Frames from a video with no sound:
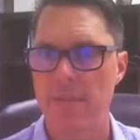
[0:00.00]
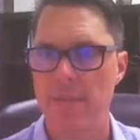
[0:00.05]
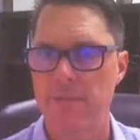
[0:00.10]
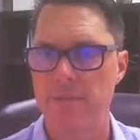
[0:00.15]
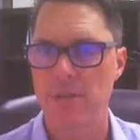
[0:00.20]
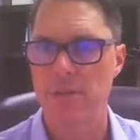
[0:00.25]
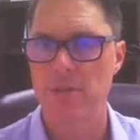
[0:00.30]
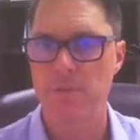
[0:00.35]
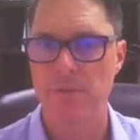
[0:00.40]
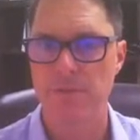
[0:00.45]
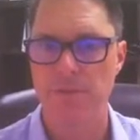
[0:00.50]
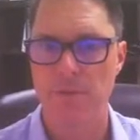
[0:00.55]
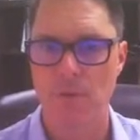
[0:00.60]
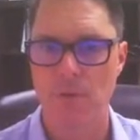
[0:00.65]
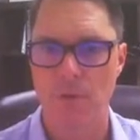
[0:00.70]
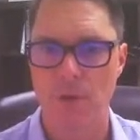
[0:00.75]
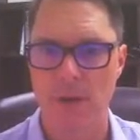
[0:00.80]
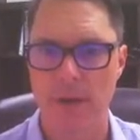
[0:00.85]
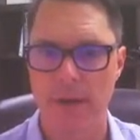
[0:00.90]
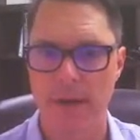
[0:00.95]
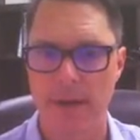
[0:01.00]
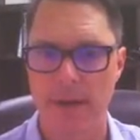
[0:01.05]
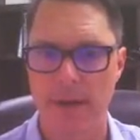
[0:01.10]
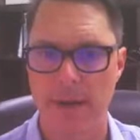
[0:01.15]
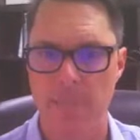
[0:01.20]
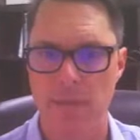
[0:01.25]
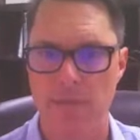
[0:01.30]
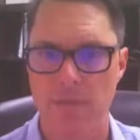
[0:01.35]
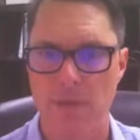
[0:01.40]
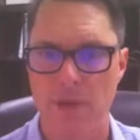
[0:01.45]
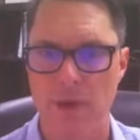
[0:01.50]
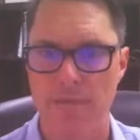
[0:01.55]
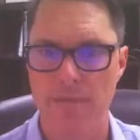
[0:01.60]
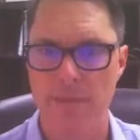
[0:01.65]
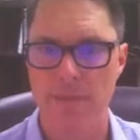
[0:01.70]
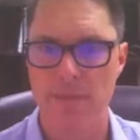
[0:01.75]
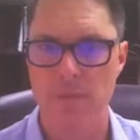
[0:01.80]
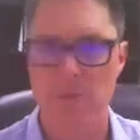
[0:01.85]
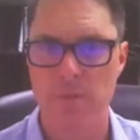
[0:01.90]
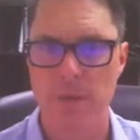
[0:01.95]
just before I move off
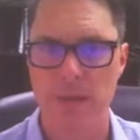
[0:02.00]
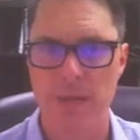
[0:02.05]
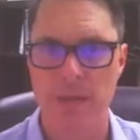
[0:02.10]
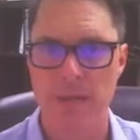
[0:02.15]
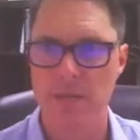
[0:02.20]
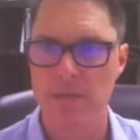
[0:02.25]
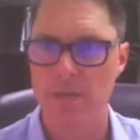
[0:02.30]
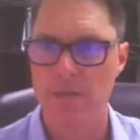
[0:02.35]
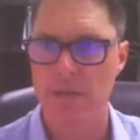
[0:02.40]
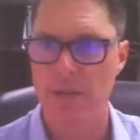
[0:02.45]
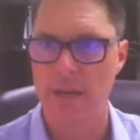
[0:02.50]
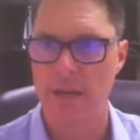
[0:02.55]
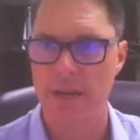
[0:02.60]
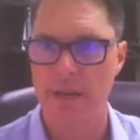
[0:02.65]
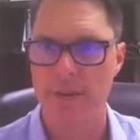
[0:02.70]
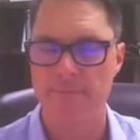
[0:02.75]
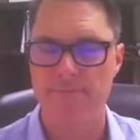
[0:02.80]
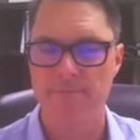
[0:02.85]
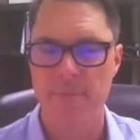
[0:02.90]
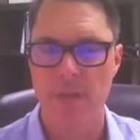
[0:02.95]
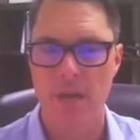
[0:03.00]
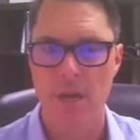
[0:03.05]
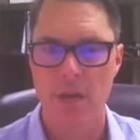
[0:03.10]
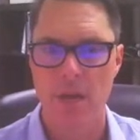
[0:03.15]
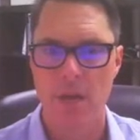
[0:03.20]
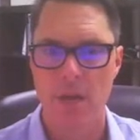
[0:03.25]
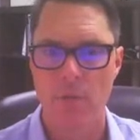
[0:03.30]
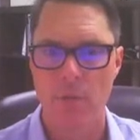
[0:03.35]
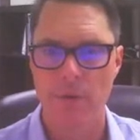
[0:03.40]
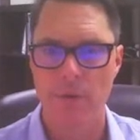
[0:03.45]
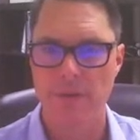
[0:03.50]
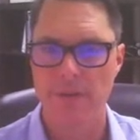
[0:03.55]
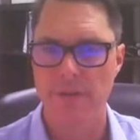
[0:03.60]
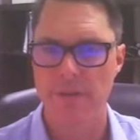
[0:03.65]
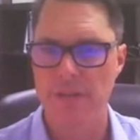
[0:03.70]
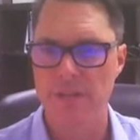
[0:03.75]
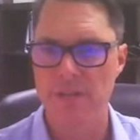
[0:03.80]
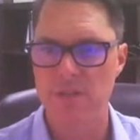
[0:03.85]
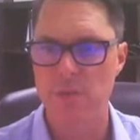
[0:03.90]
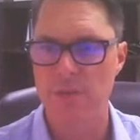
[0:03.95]
this page, one of the
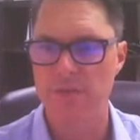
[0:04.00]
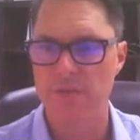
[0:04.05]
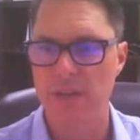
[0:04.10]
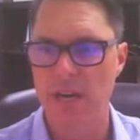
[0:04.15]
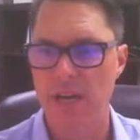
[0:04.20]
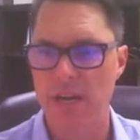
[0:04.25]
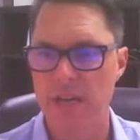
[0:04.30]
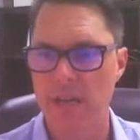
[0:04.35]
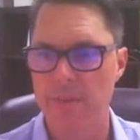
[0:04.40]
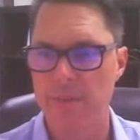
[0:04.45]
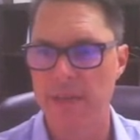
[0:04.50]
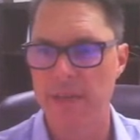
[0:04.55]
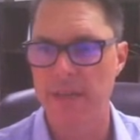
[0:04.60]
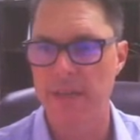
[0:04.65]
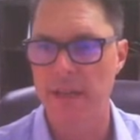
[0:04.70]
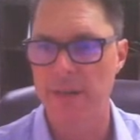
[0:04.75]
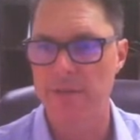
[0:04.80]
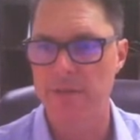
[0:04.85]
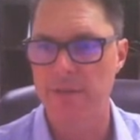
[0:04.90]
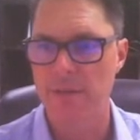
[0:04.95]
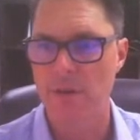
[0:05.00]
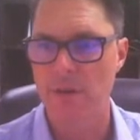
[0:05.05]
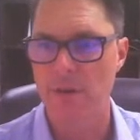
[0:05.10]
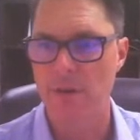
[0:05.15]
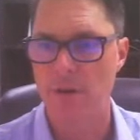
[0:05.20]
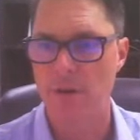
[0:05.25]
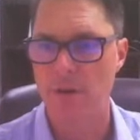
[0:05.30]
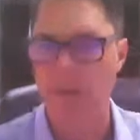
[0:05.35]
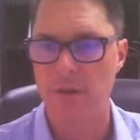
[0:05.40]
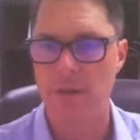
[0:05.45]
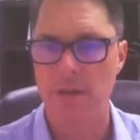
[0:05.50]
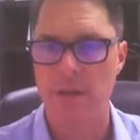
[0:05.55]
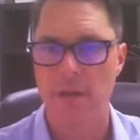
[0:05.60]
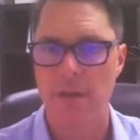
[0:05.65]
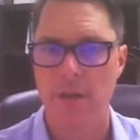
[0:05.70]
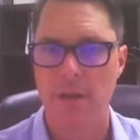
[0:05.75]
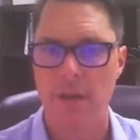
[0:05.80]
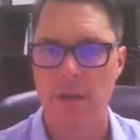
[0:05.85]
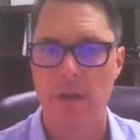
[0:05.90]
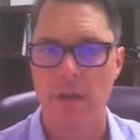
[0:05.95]
things we've got coming out on
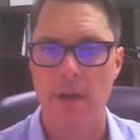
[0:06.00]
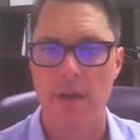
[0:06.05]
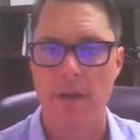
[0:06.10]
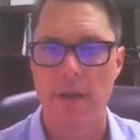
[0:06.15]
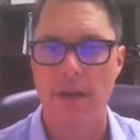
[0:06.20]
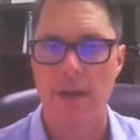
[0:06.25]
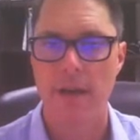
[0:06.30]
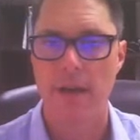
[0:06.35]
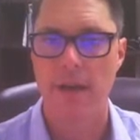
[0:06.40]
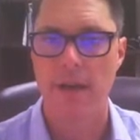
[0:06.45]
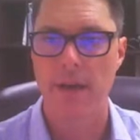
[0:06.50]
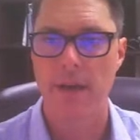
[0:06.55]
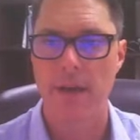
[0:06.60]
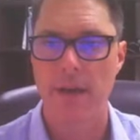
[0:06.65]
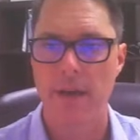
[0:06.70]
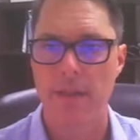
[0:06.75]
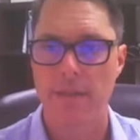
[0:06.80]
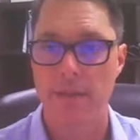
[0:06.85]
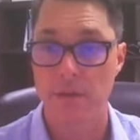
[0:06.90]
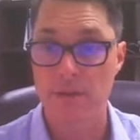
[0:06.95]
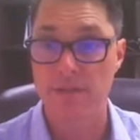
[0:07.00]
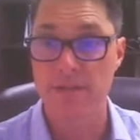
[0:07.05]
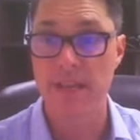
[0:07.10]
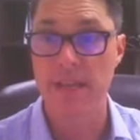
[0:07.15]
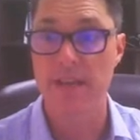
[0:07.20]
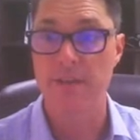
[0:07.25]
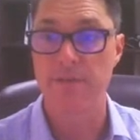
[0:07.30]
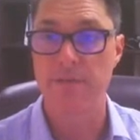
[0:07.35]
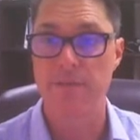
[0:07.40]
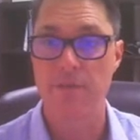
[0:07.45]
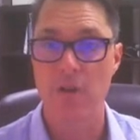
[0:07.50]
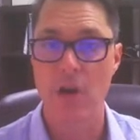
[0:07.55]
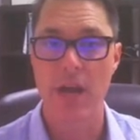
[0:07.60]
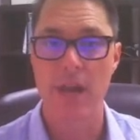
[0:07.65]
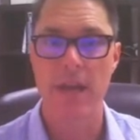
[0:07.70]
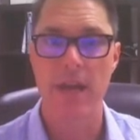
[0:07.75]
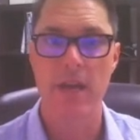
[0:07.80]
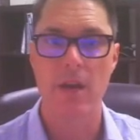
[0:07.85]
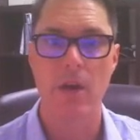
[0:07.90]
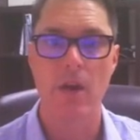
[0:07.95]
Thursday and
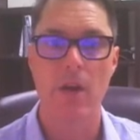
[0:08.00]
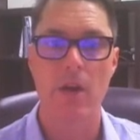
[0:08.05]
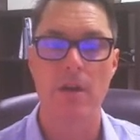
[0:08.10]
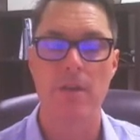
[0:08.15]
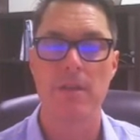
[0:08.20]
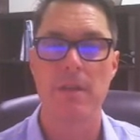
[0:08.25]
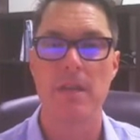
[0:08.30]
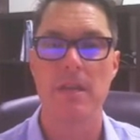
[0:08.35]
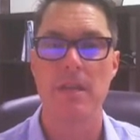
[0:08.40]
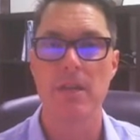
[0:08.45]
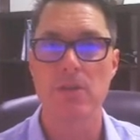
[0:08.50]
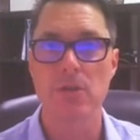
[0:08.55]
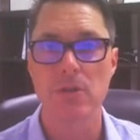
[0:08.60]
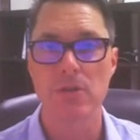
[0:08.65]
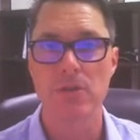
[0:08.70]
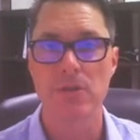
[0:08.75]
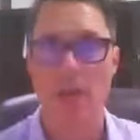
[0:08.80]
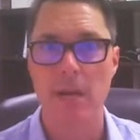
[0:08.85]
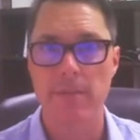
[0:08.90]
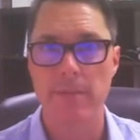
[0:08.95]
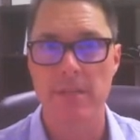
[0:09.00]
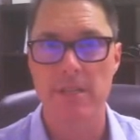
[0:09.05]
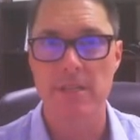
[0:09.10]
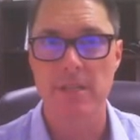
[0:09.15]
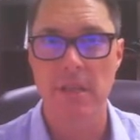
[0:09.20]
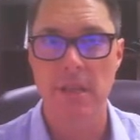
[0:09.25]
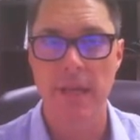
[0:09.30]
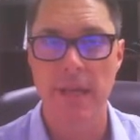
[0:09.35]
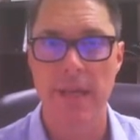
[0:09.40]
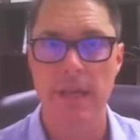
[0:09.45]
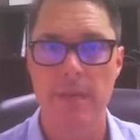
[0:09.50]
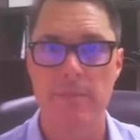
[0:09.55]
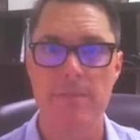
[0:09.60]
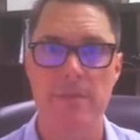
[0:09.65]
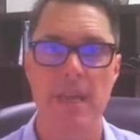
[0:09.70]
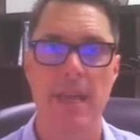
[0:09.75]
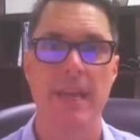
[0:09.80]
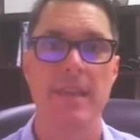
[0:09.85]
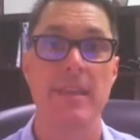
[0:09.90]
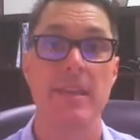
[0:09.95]
Friday are the initial jobless
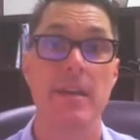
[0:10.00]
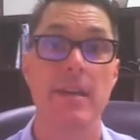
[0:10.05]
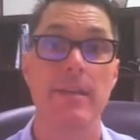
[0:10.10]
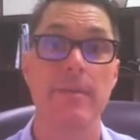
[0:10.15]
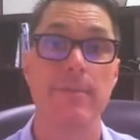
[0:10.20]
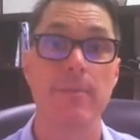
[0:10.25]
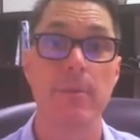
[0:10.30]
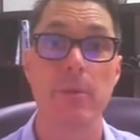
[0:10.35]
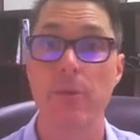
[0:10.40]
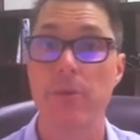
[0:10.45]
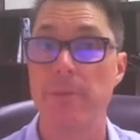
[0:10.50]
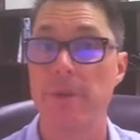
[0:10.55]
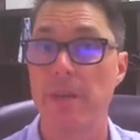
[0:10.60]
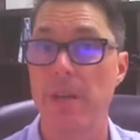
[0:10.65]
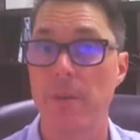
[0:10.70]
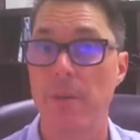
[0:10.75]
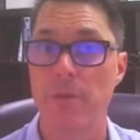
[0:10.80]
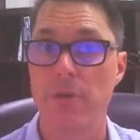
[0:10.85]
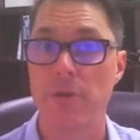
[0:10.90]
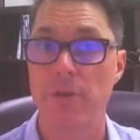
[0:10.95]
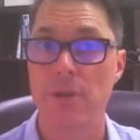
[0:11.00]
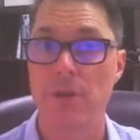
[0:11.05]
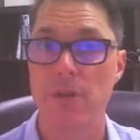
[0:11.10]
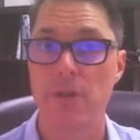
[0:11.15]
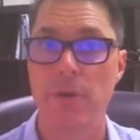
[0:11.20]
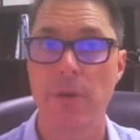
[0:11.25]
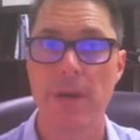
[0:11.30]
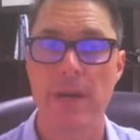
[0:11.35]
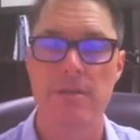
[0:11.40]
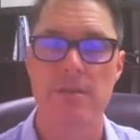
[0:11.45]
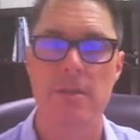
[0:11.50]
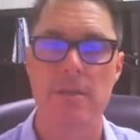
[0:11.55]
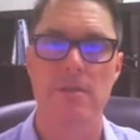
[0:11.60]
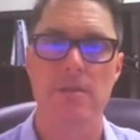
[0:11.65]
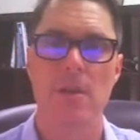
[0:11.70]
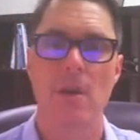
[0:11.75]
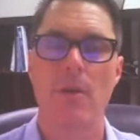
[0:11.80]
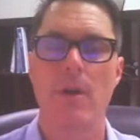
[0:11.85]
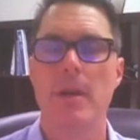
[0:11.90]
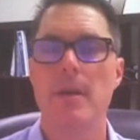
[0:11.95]
claims and the unemployment number in the U.S.
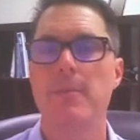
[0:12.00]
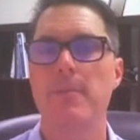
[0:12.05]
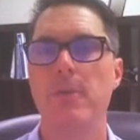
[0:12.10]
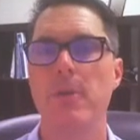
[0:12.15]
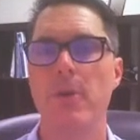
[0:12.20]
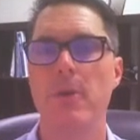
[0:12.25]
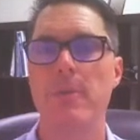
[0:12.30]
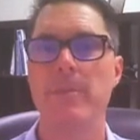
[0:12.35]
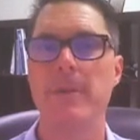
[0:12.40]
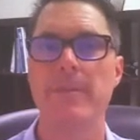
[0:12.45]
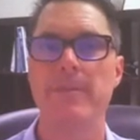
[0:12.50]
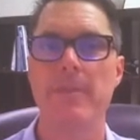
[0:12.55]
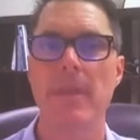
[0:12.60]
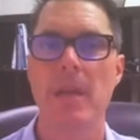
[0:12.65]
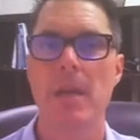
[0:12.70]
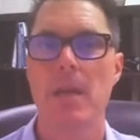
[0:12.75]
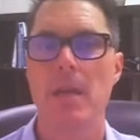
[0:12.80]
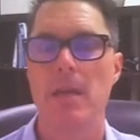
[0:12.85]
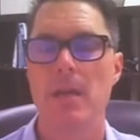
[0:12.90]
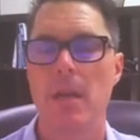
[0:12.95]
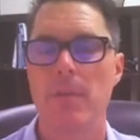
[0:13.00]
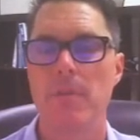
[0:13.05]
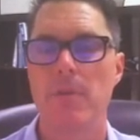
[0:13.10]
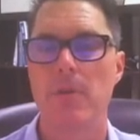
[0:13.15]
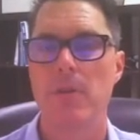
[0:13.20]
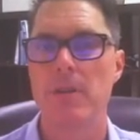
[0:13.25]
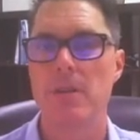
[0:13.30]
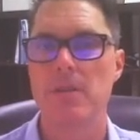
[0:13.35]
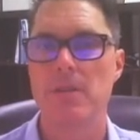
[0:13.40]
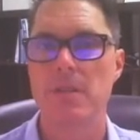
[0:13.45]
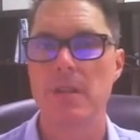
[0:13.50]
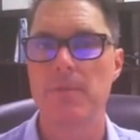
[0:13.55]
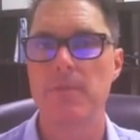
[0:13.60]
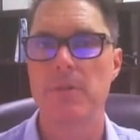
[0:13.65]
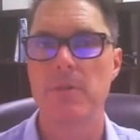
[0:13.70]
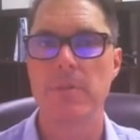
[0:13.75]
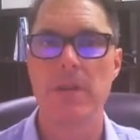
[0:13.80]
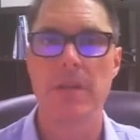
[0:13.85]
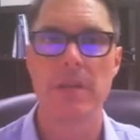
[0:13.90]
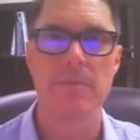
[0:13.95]
So unemployment number is tipped
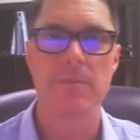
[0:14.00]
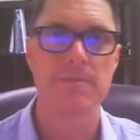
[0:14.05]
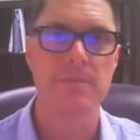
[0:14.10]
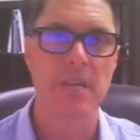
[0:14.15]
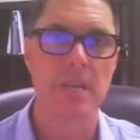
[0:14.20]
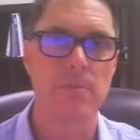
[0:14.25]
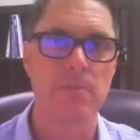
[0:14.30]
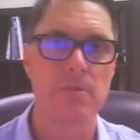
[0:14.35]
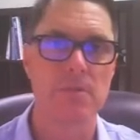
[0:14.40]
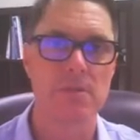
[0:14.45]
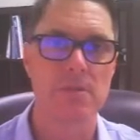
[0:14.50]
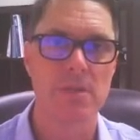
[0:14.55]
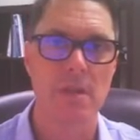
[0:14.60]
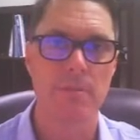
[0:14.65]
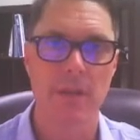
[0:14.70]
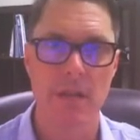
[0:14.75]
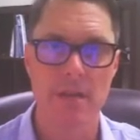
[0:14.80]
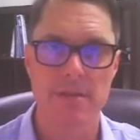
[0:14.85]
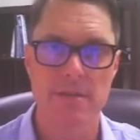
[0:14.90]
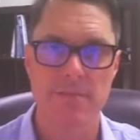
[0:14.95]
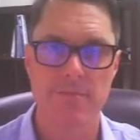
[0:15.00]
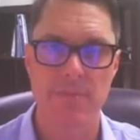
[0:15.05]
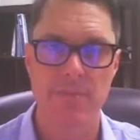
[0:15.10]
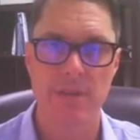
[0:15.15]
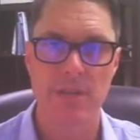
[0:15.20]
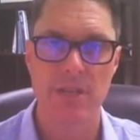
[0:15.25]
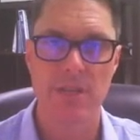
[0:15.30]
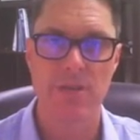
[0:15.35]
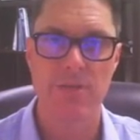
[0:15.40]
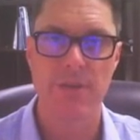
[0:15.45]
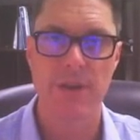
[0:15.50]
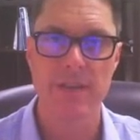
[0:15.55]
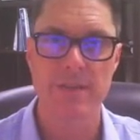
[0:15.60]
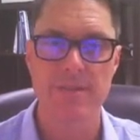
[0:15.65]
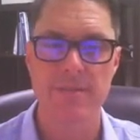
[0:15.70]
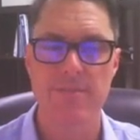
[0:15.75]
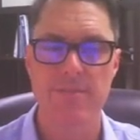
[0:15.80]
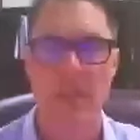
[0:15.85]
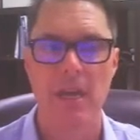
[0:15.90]
to be 10% plus in the U.S.,